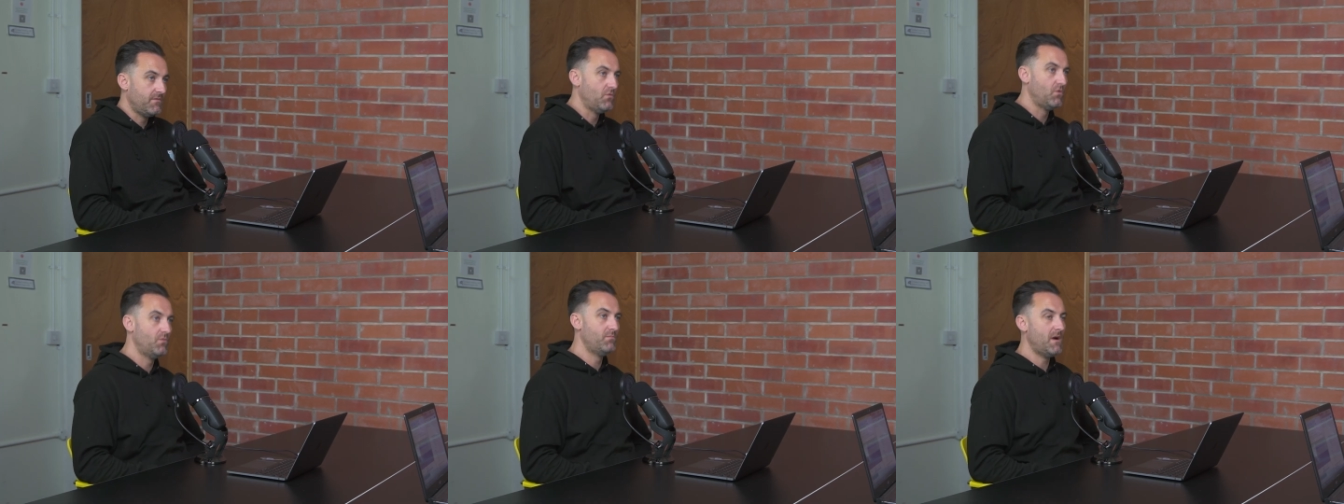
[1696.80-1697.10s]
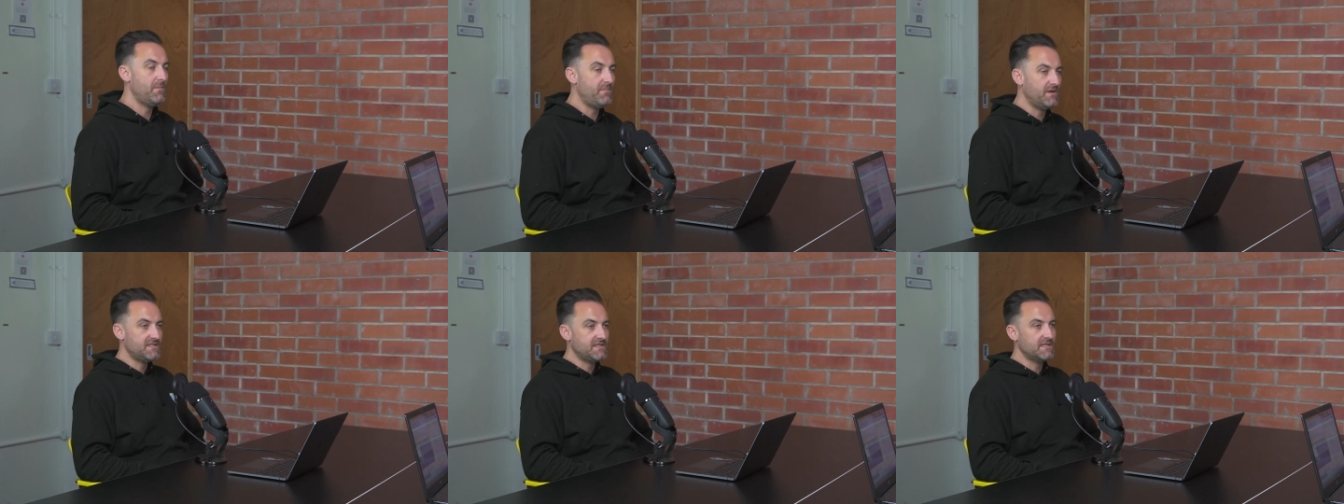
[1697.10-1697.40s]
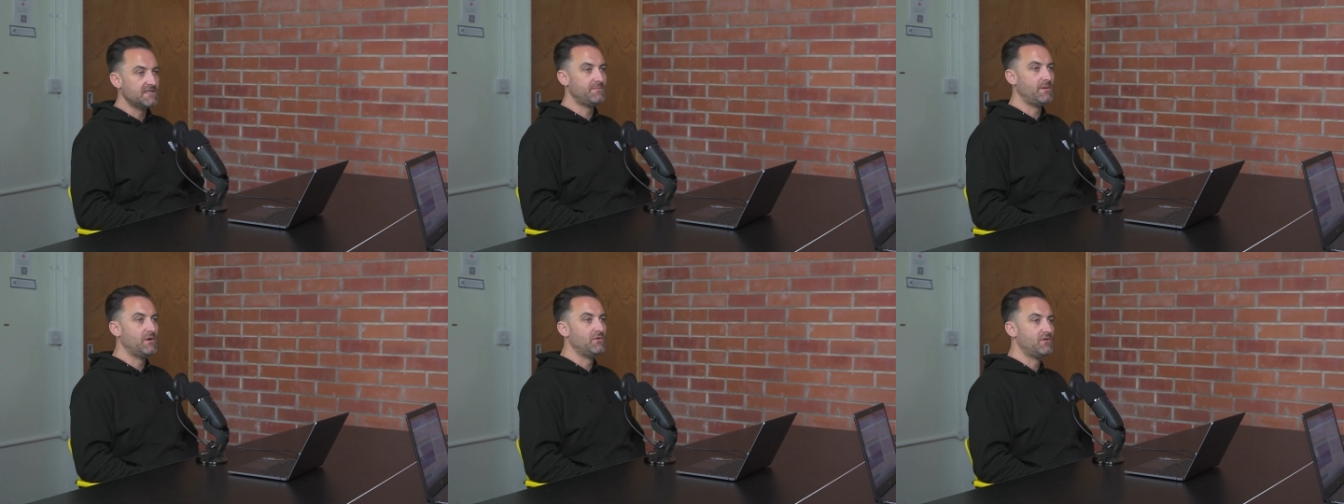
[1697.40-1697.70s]
what my
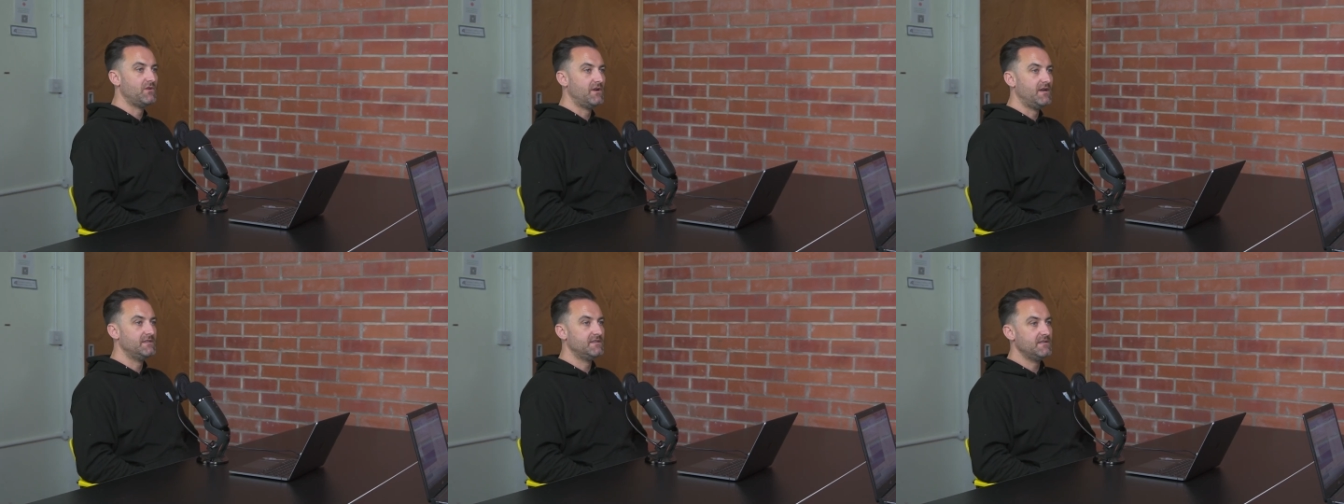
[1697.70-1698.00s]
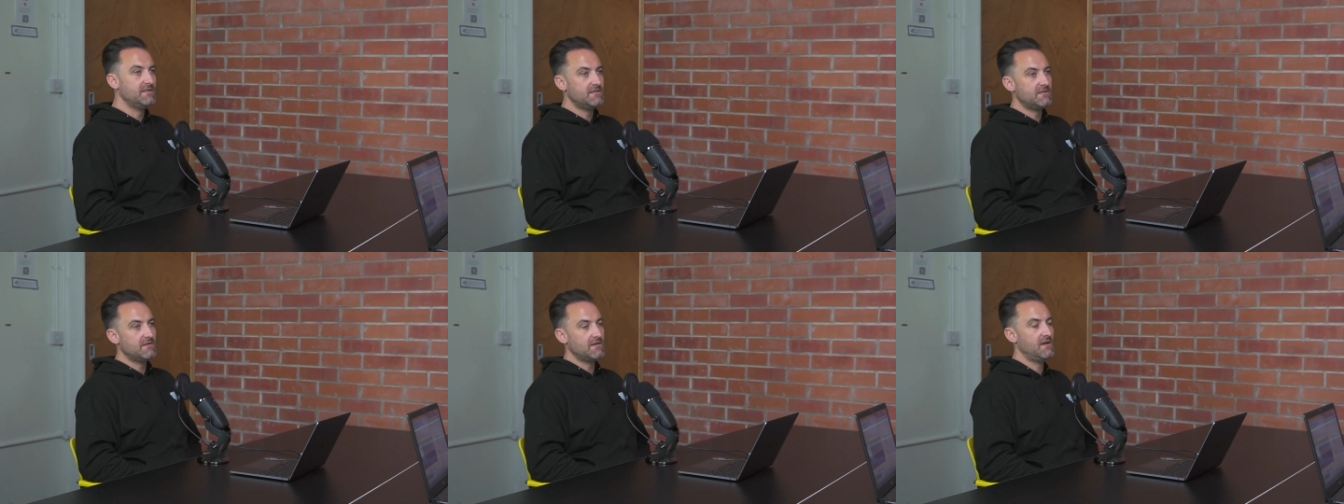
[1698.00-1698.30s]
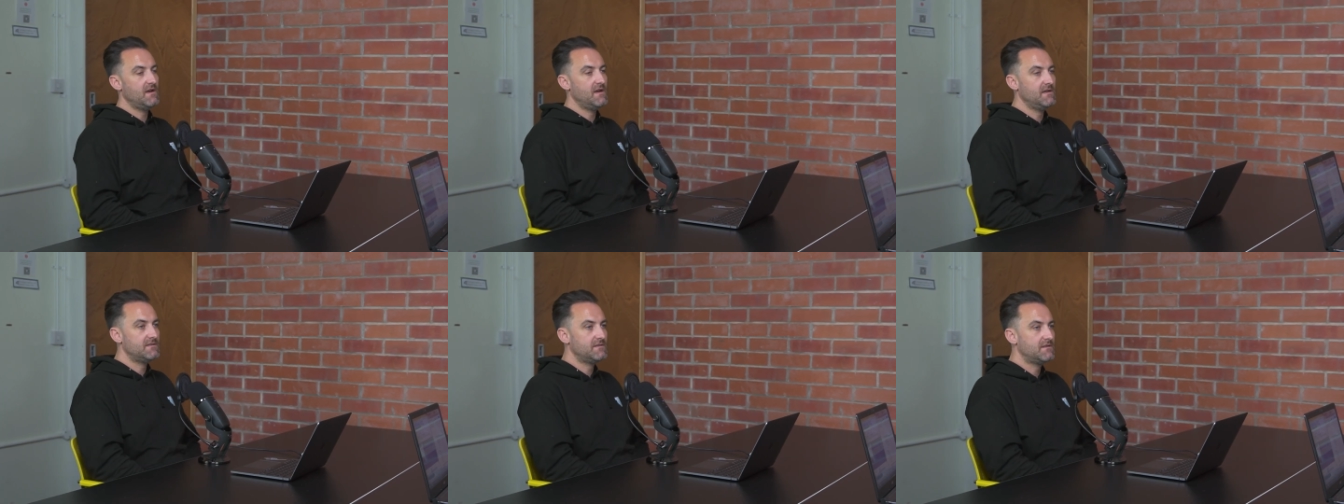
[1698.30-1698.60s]
business builder is
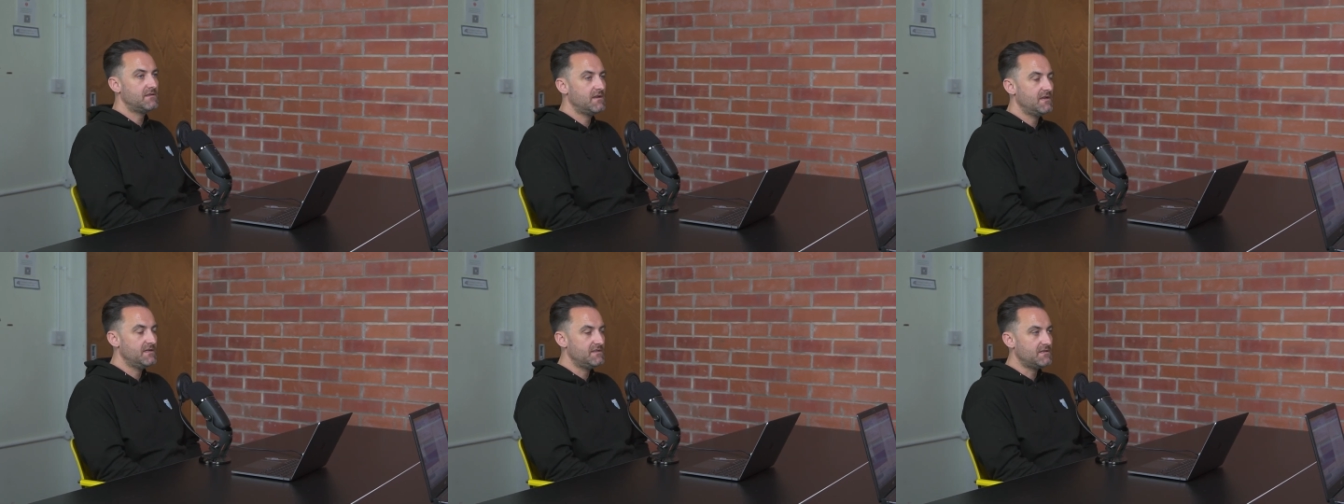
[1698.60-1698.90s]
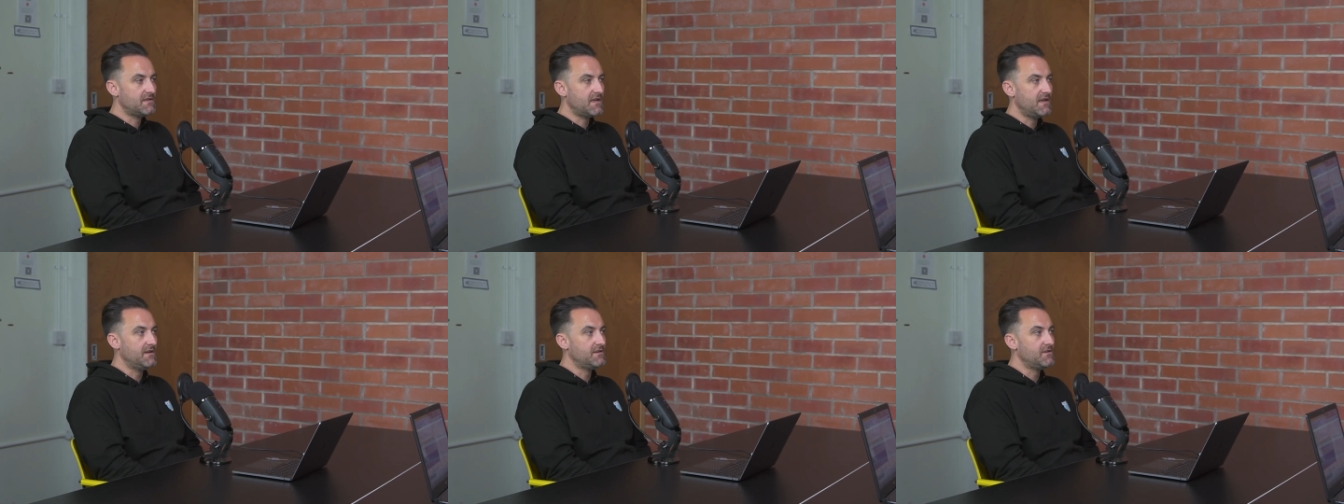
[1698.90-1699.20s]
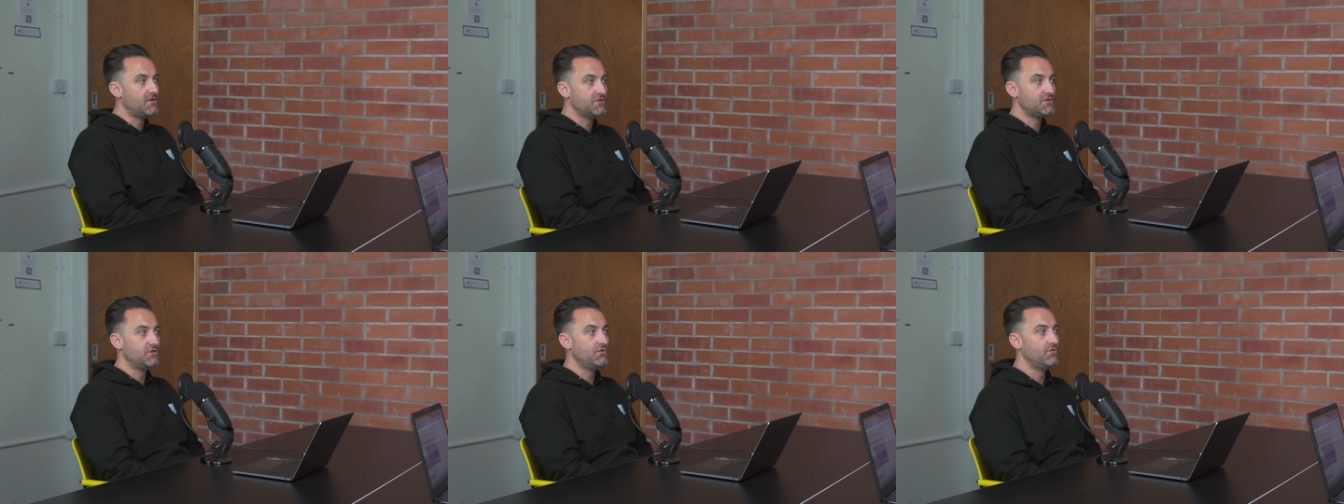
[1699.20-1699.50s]
kind of
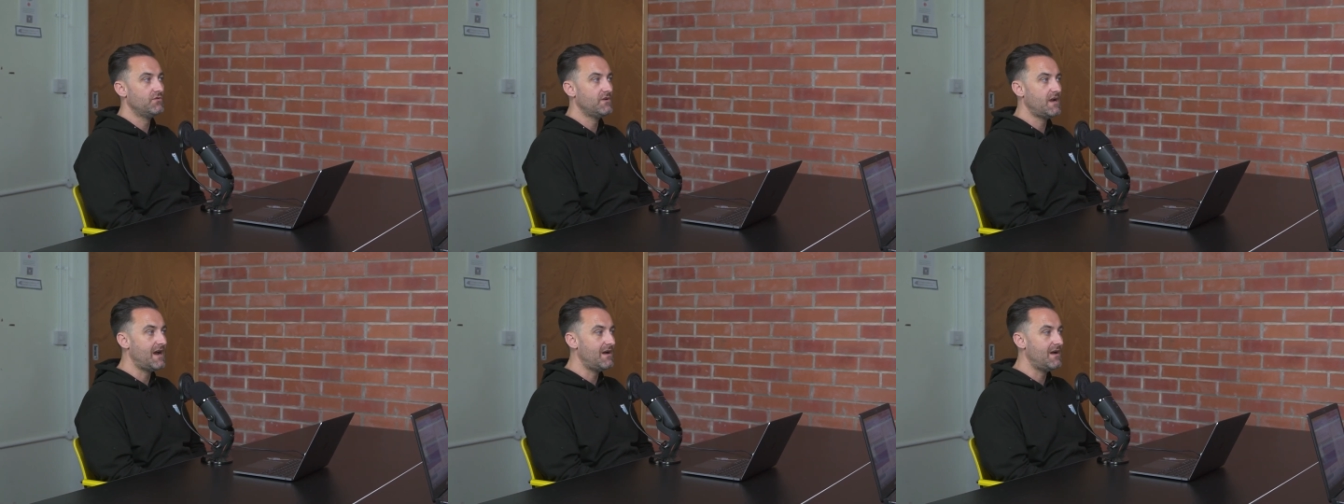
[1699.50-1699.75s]
touching on,